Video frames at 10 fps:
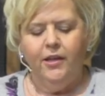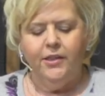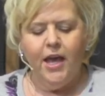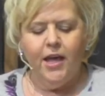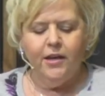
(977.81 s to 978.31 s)

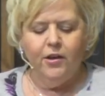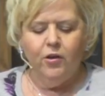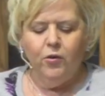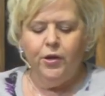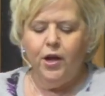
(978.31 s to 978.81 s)
That,
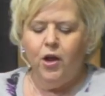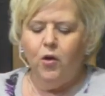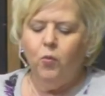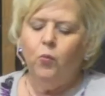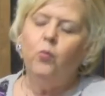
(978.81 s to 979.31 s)
you
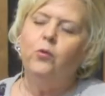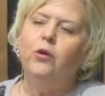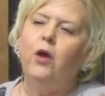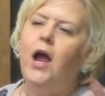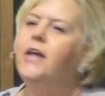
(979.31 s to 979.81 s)
know,
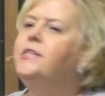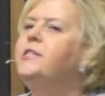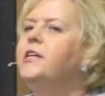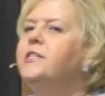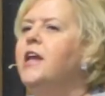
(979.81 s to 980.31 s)
Christ
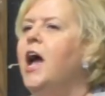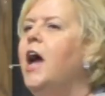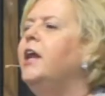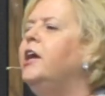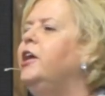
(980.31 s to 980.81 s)
is
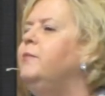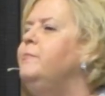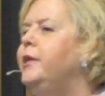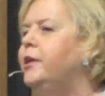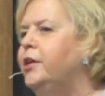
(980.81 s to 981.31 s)
not a
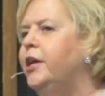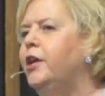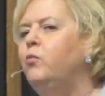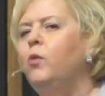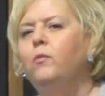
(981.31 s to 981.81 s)

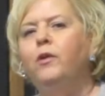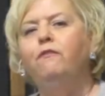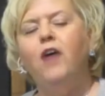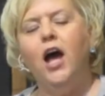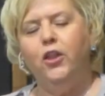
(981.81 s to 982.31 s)
chameleon when we
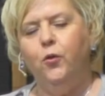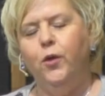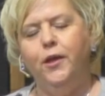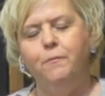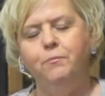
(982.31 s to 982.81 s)
follow
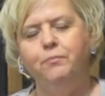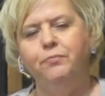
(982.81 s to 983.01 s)
him.